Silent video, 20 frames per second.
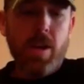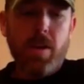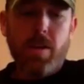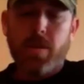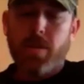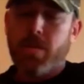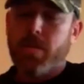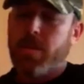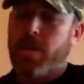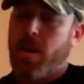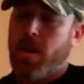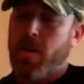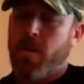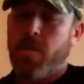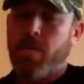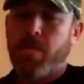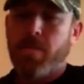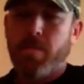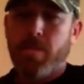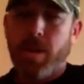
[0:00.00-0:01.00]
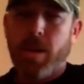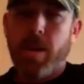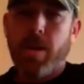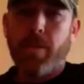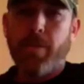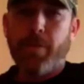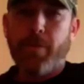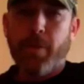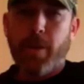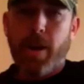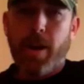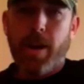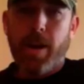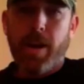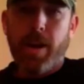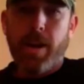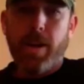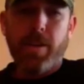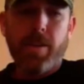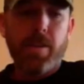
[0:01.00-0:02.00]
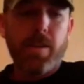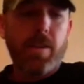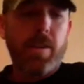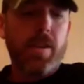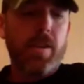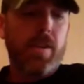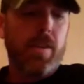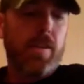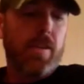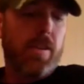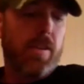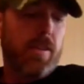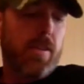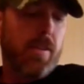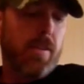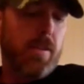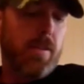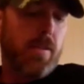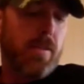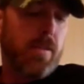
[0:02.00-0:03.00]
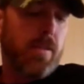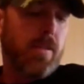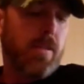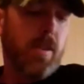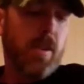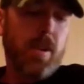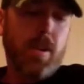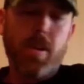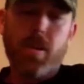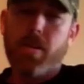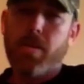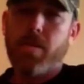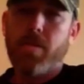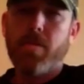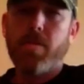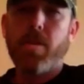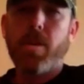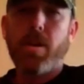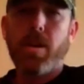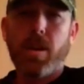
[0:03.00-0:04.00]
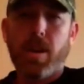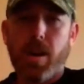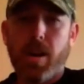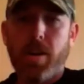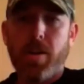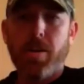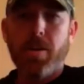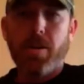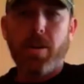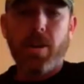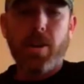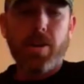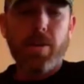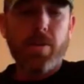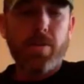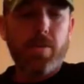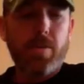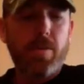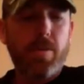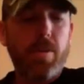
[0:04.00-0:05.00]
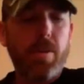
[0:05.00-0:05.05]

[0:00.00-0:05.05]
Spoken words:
So don't be afraid to use a lot of glue.